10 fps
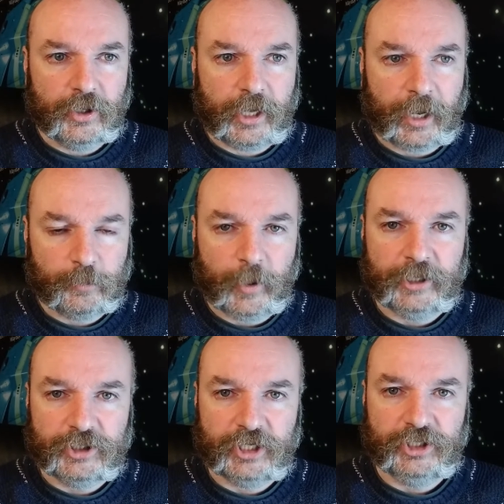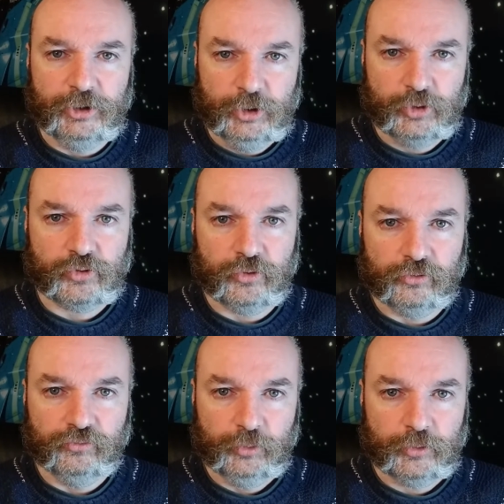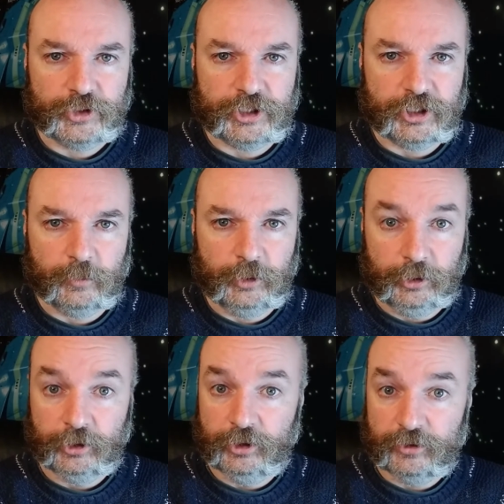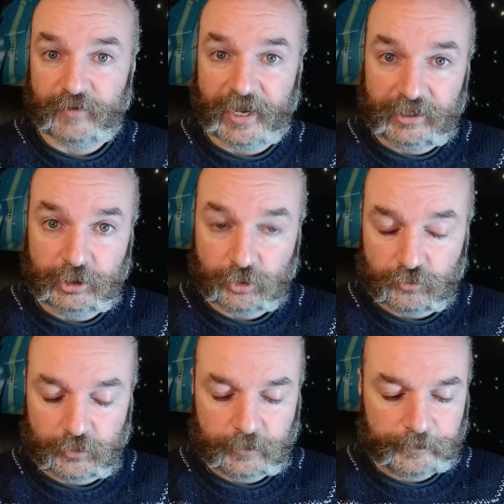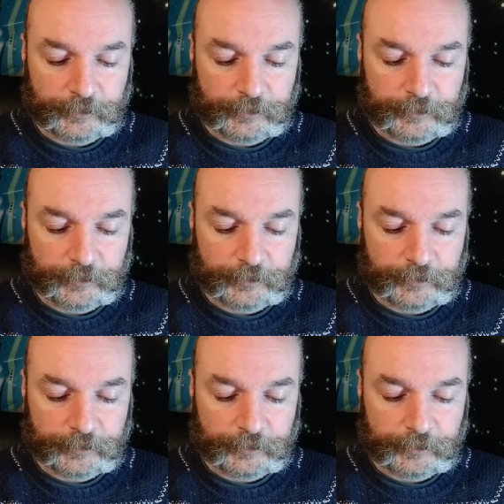campaign setting neutral rule system that you can use for any genre.